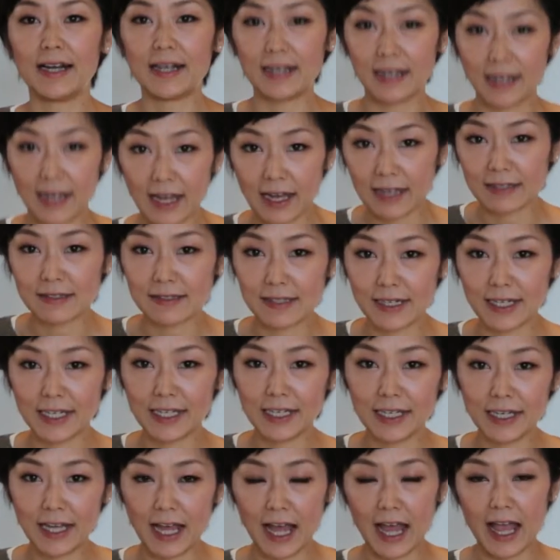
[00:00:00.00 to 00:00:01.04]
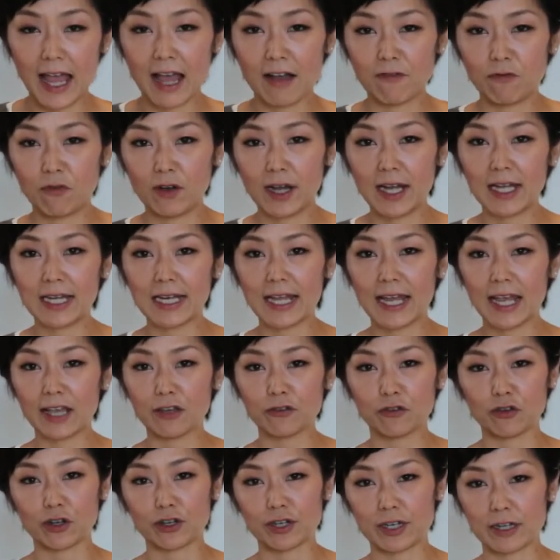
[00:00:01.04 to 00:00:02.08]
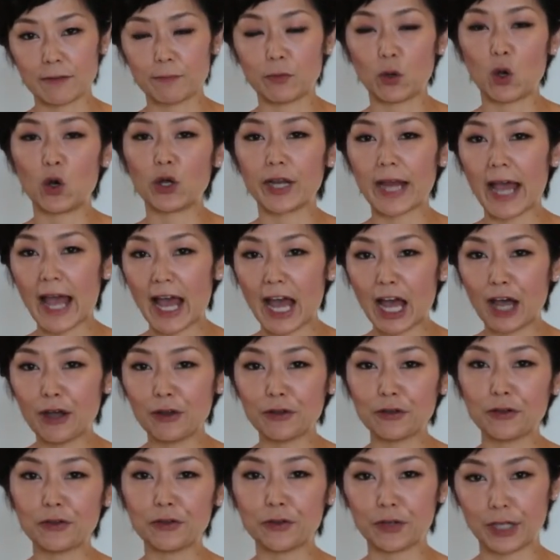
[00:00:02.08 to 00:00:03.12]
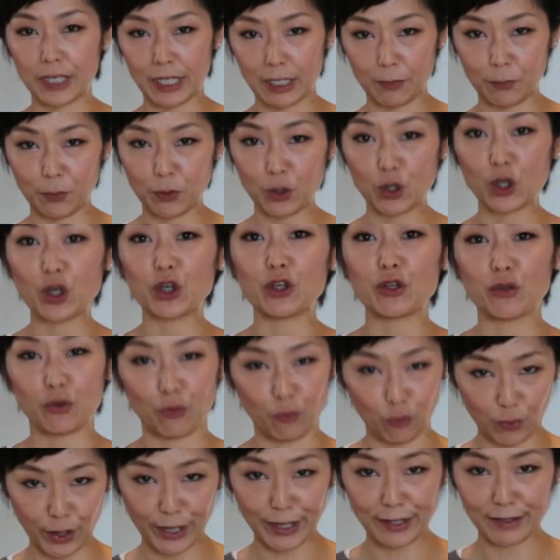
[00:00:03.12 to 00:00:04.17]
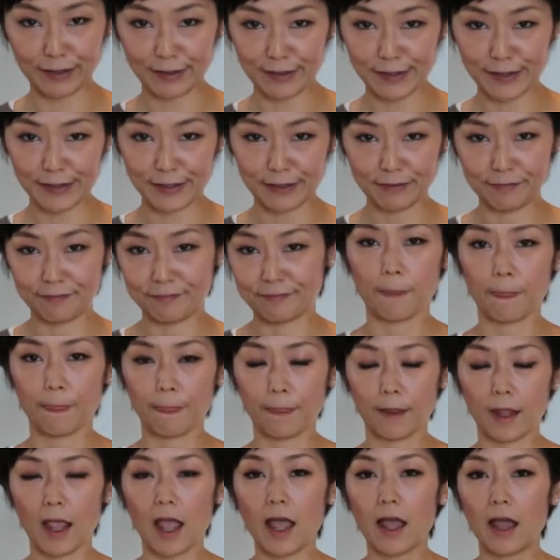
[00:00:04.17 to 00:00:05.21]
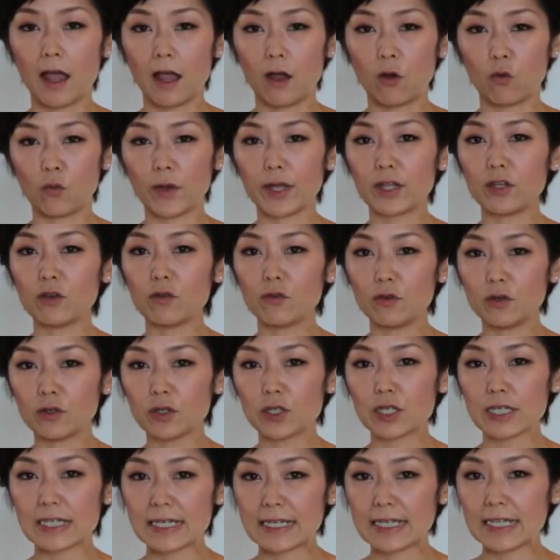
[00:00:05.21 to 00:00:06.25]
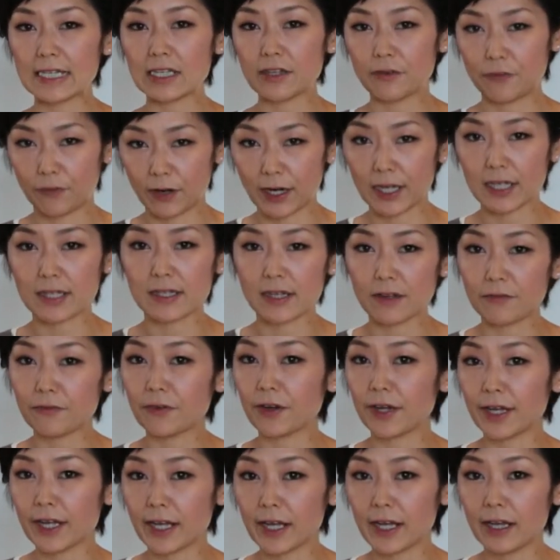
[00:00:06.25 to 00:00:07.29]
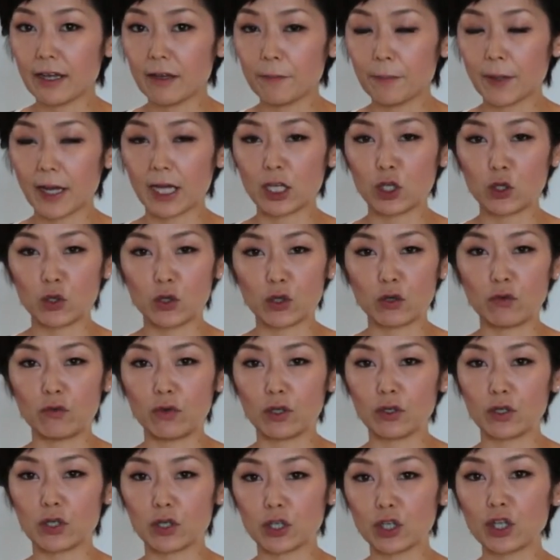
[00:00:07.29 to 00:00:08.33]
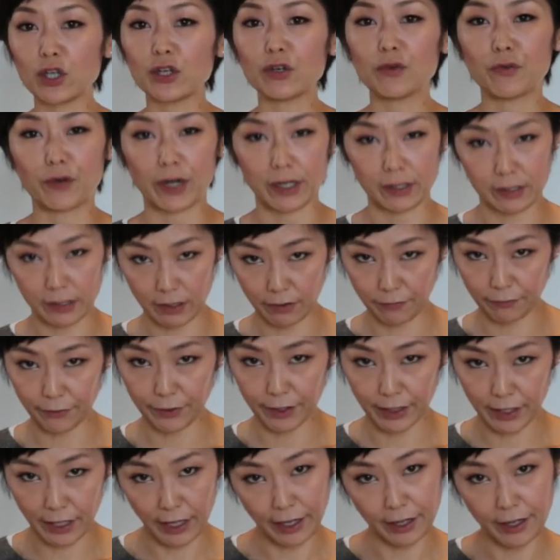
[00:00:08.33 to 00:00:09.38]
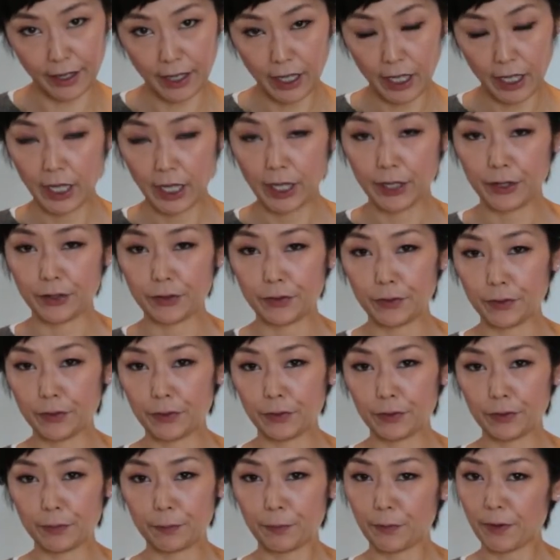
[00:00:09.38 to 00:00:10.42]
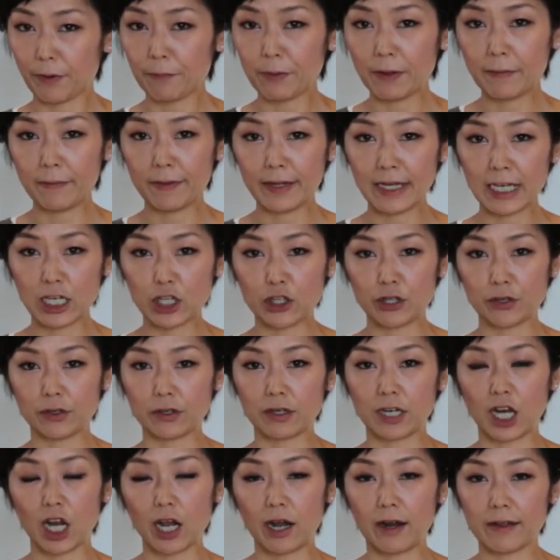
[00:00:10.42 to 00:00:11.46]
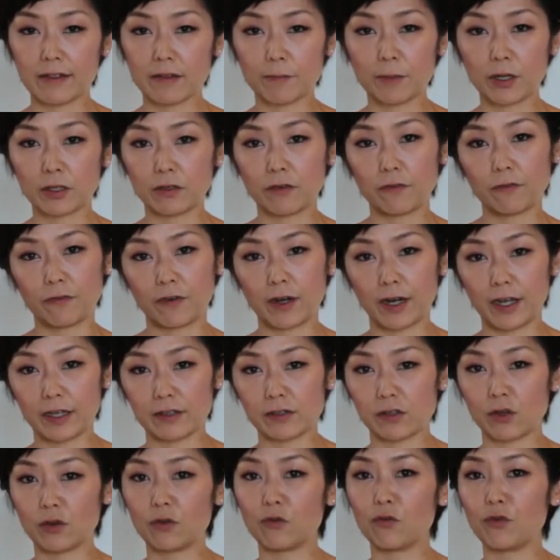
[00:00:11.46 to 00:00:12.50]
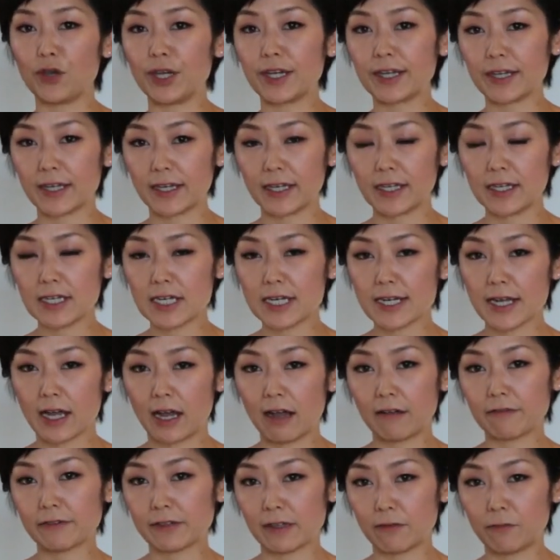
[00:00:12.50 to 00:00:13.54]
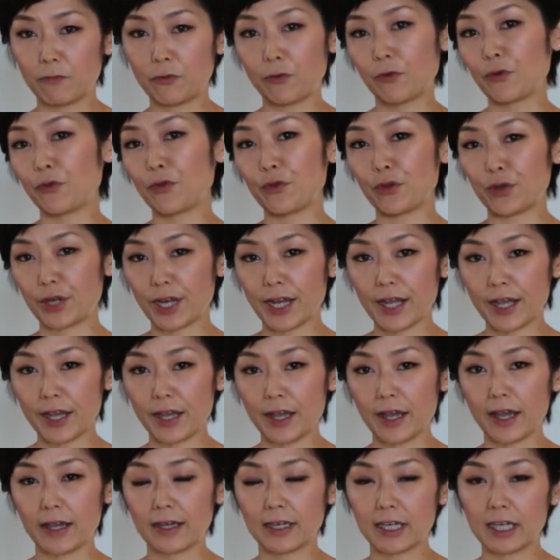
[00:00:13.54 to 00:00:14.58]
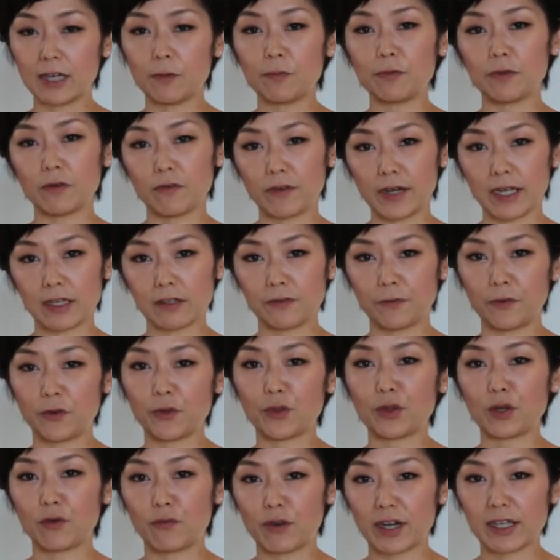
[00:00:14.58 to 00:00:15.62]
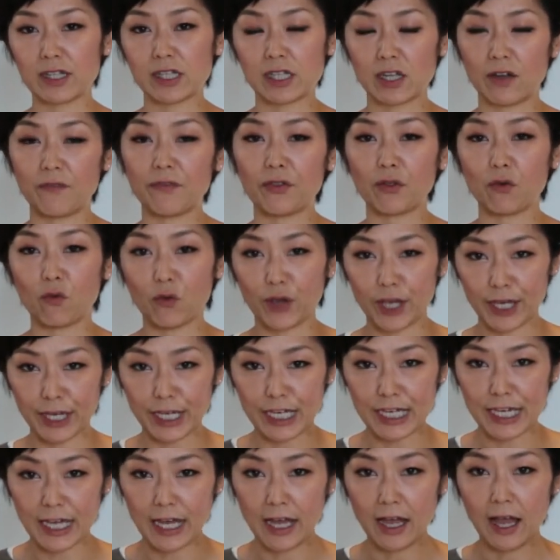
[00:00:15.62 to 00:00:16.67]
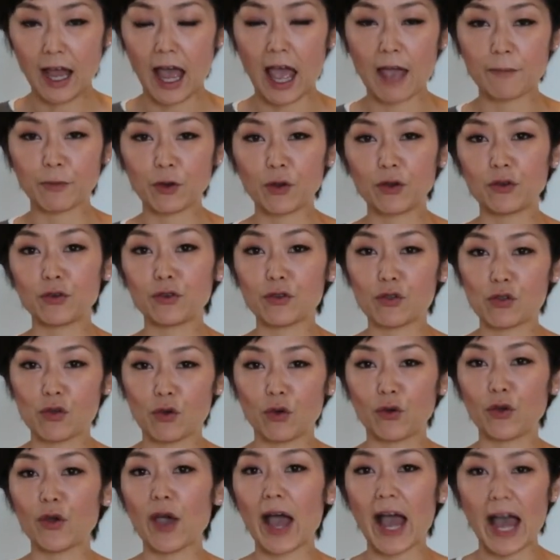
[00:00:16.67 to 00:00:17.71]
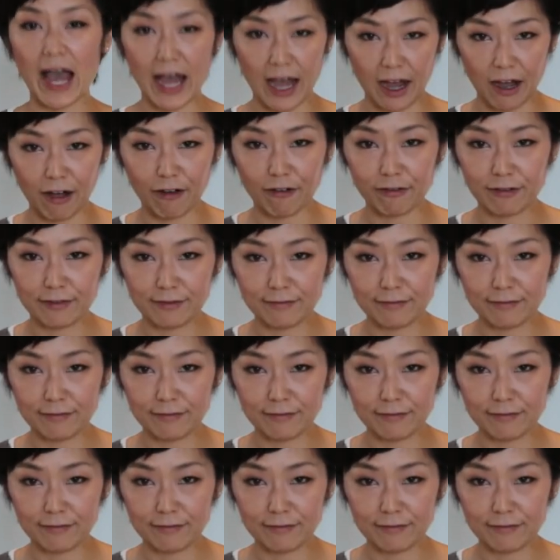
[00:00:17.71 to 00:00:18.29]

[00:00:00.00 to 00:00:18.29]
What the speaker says: Lastly, I have one extra tip on how to keep cooked rice. When you want to eat rice every day, but you don't want to cook rice every day, you probably cook large amount of rice on the weekend, have some for the day, and keep the rest for the rest of the week. I'm going to show you how.